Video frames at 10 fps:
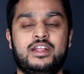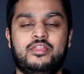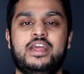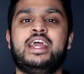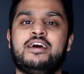
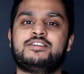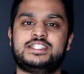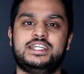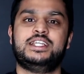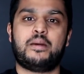they have
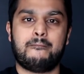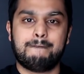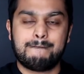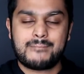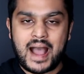seen
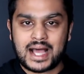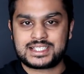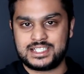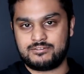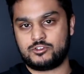
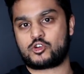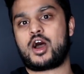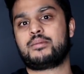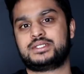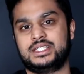massive
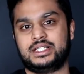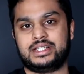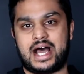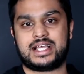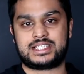drops in the
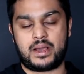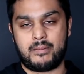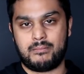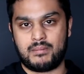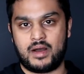last
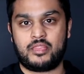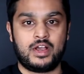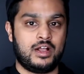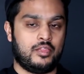month.